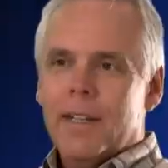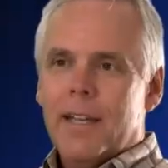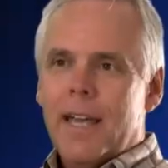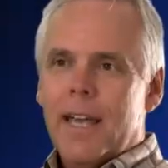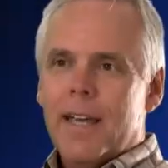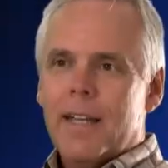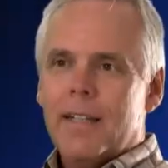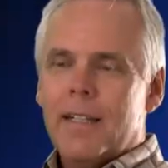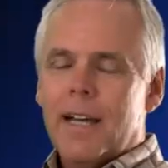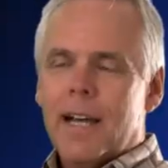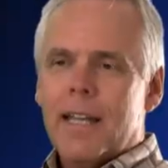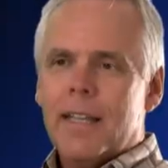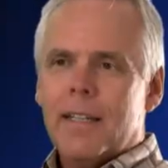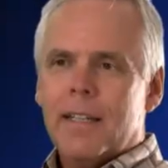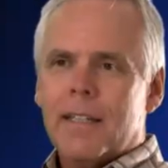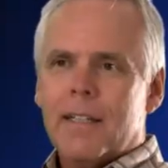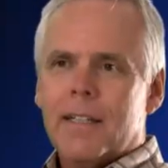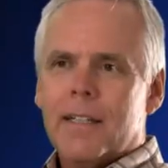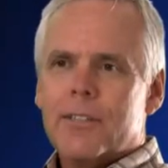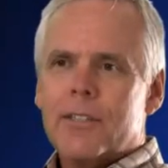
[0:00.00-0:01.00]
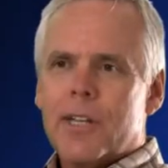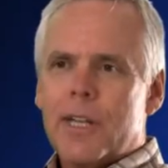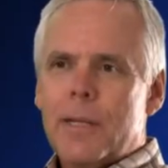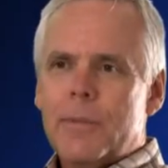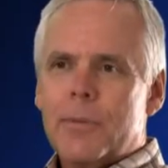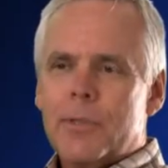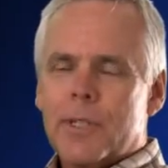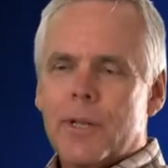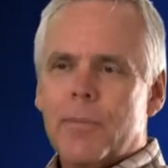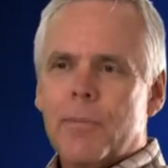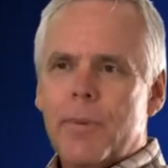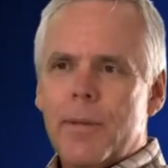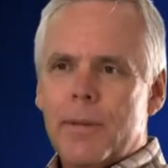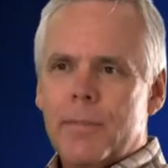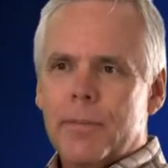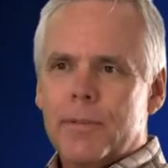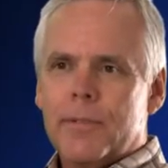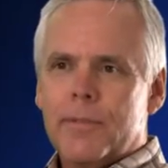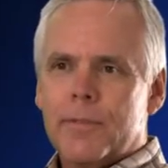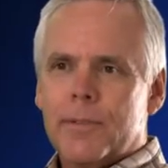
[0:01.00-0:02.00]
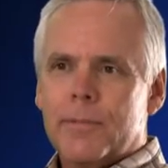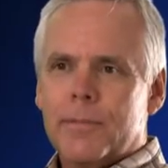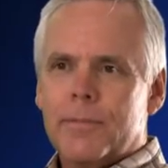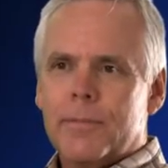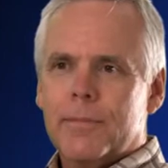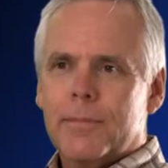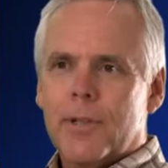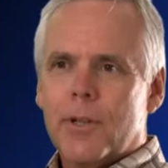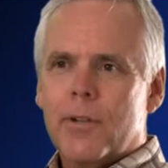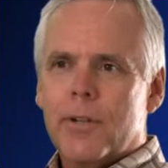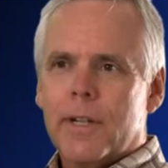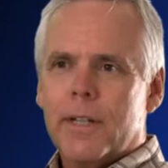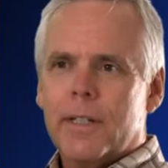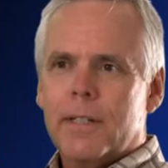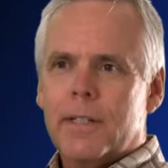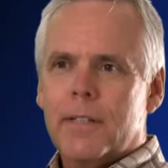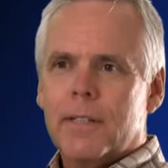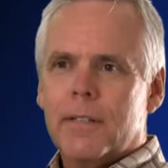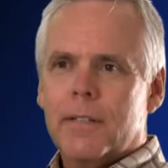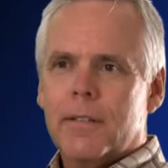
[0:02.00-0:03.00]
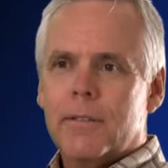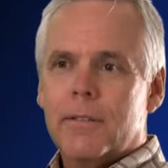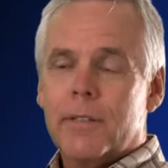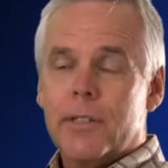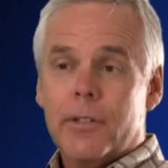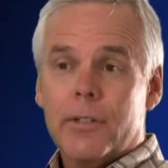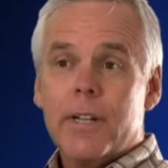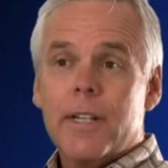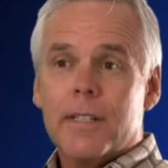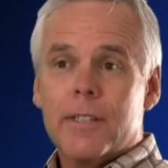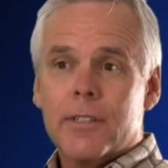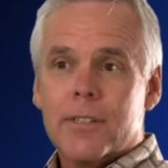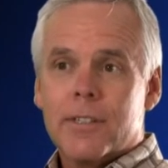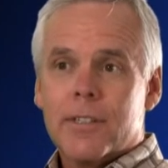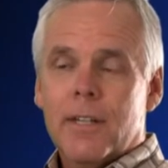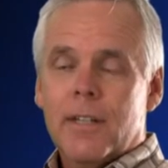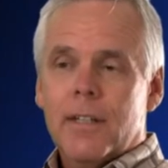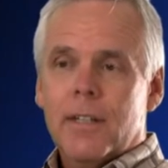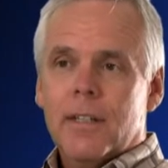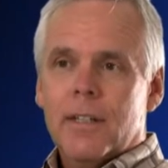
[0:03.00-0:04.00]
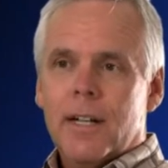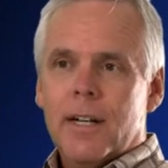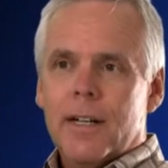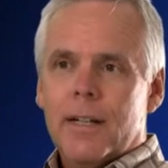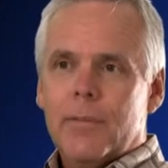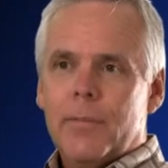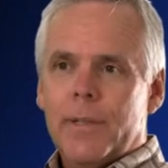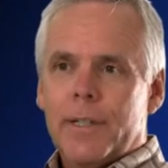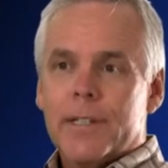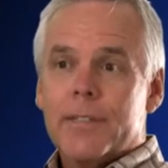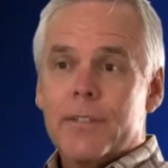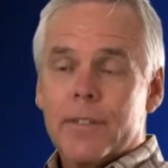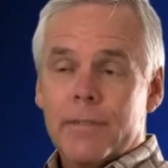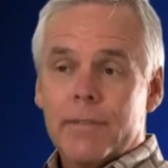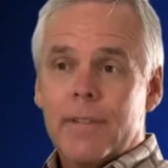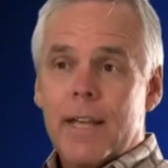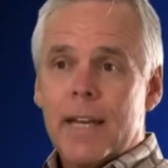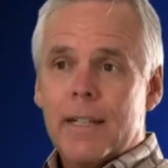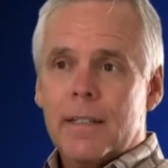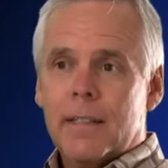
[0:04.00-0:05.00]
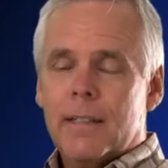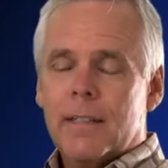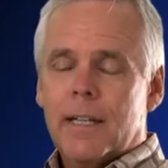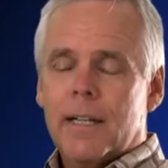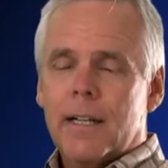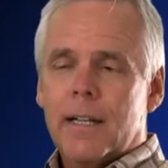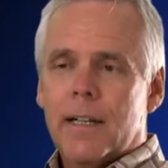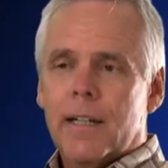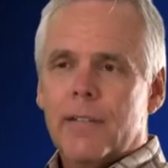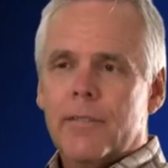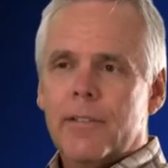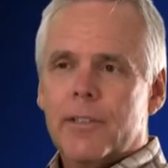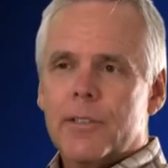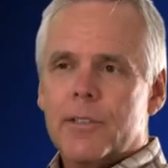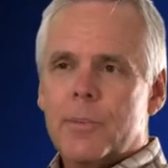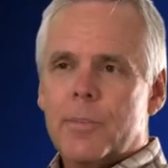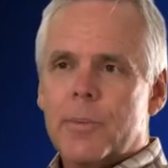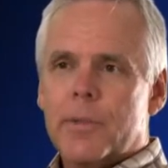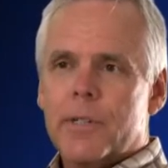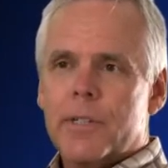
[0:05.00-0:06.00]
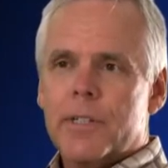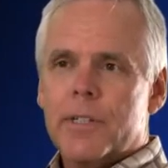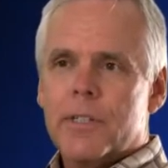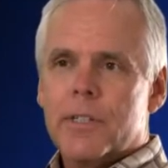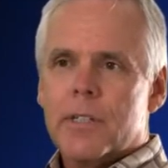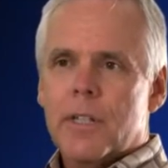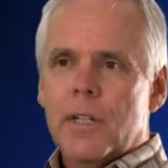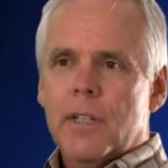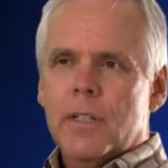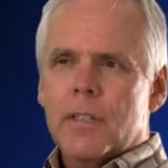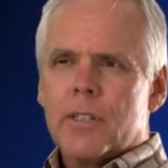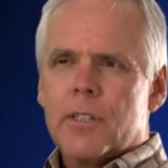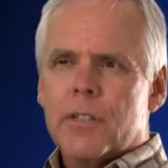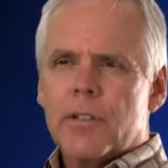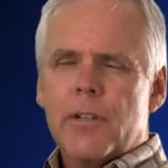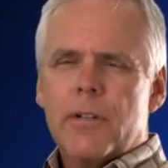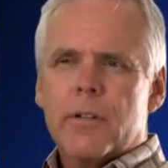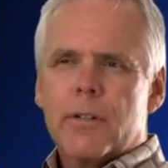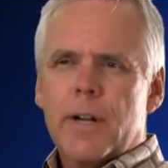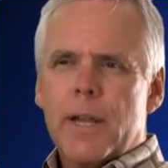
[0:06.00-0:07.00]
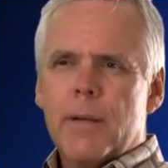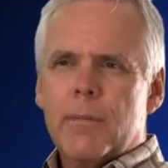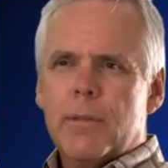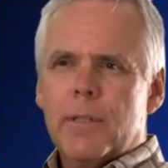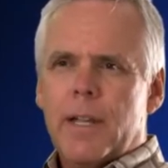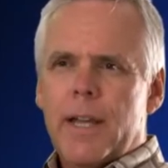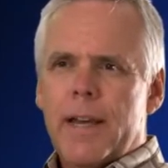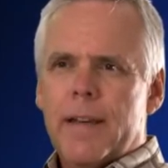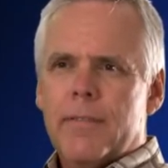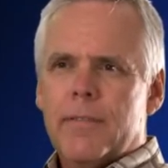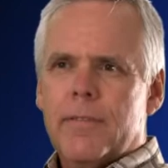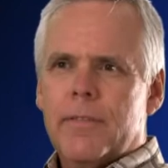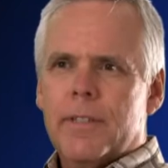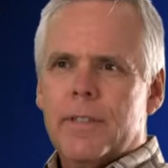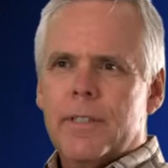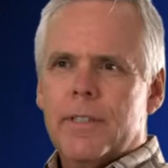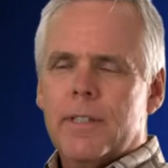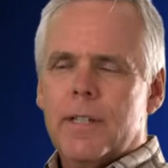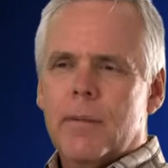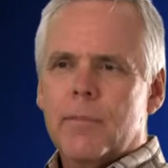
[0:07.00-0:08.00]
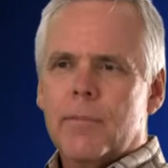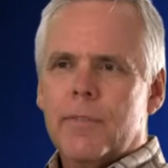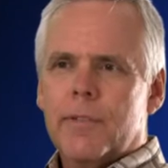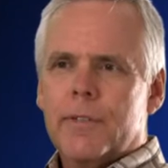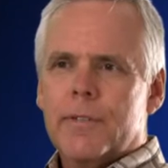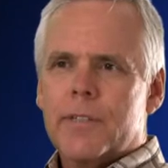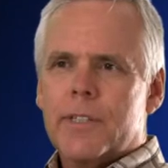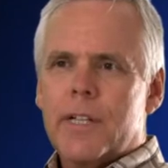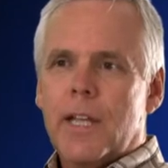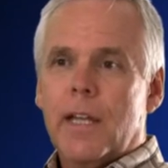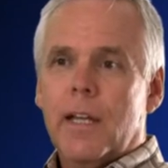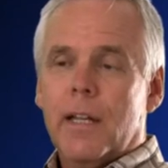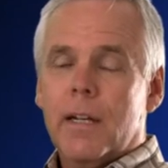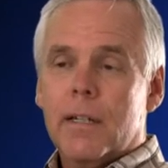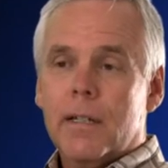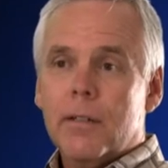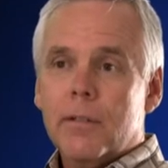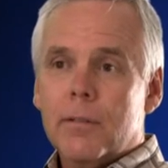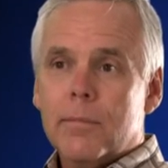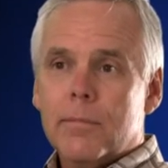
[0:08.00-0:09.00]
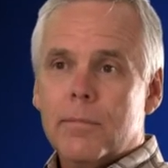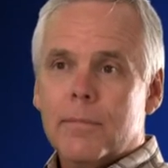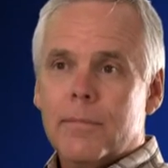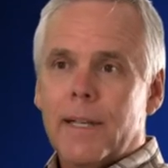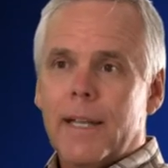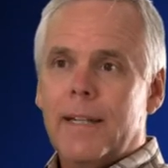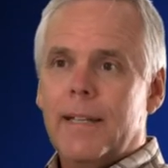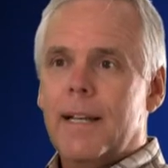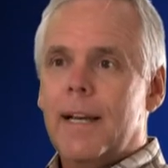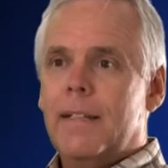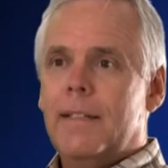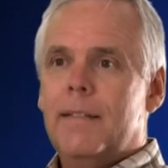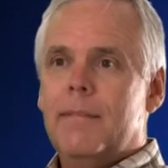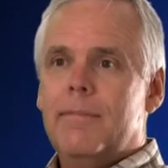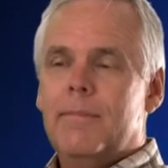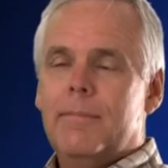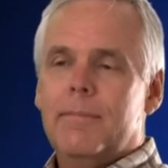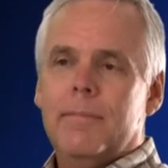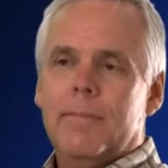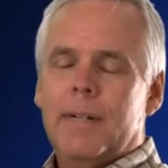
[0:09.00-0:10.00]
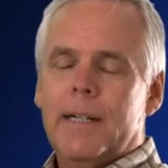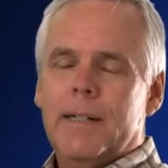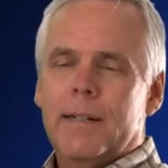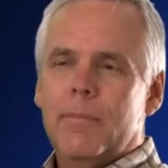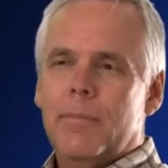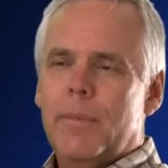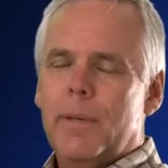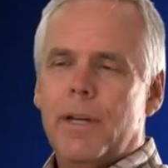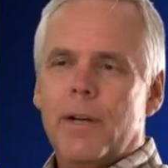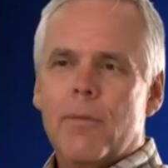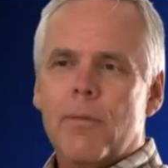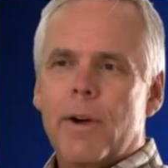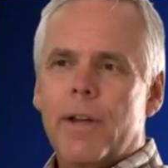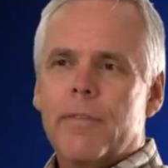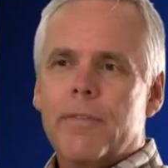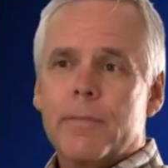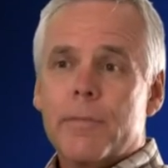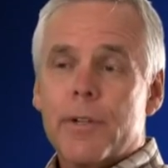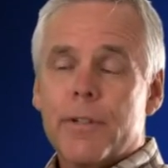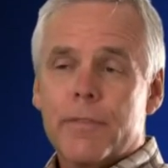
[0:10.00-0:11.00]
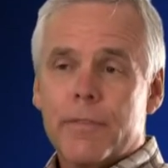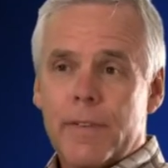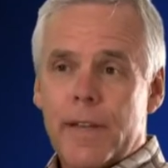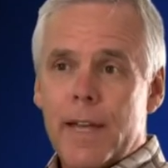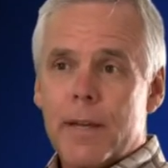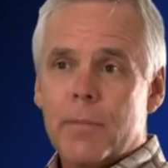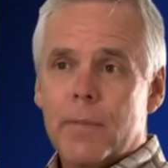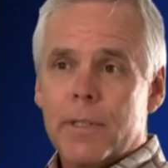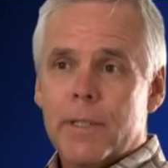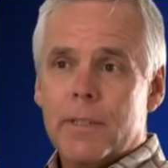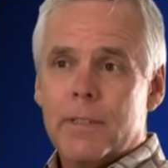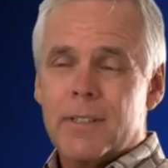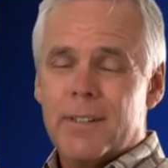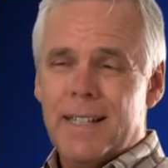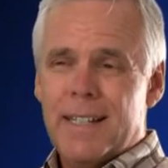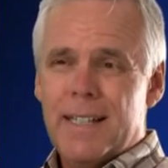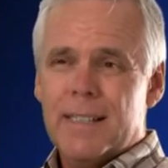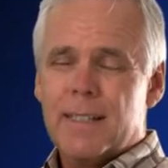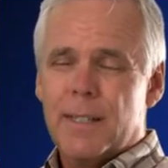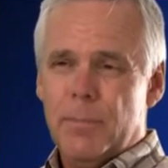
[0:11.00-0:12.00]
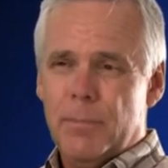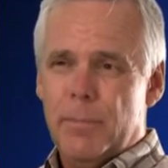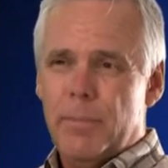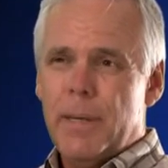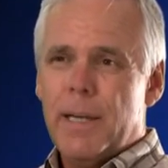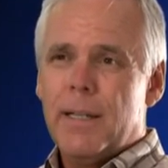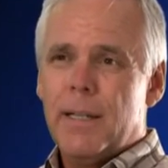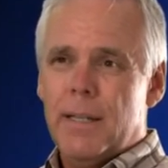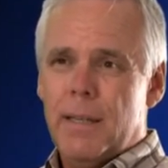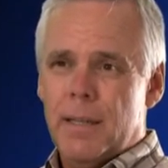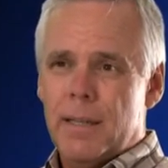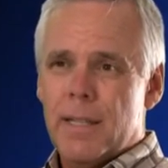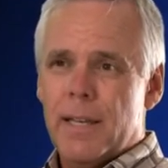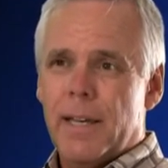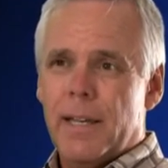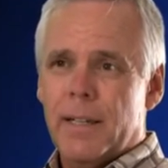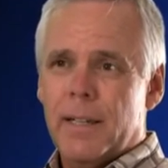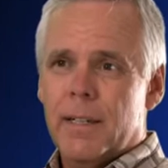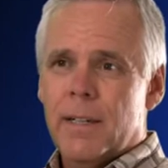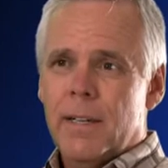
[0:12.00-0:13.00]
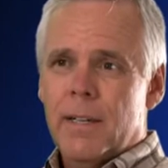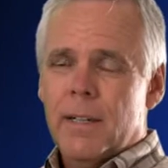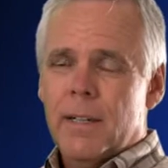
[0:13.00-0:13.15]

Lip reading: And I think it does keep some people from going to the retreats. Because of that kind of an experience. So you are able to have the comfort of staying at home and not being away from your family. So that's a big thing.